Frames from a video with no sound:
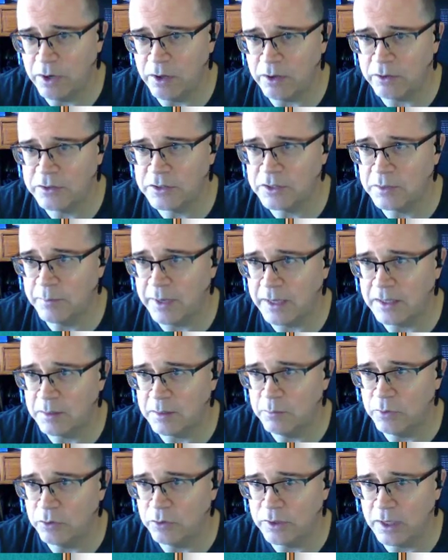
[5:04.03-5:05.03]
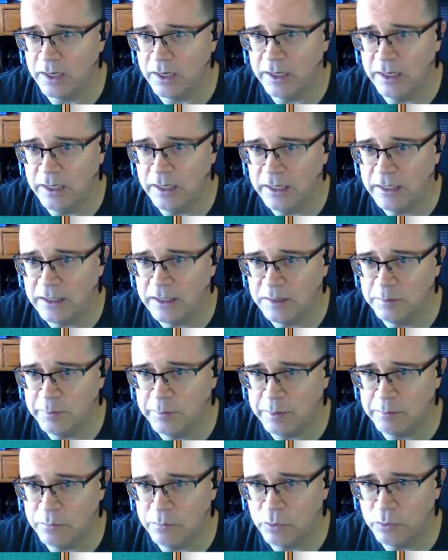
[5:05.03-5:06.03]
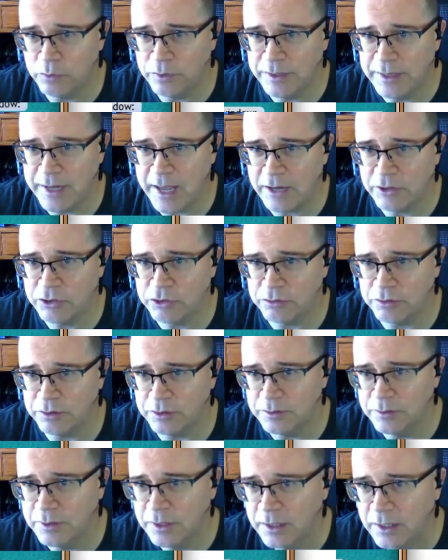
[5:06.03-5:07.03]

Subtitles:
blocks to make them look a little bit more natural.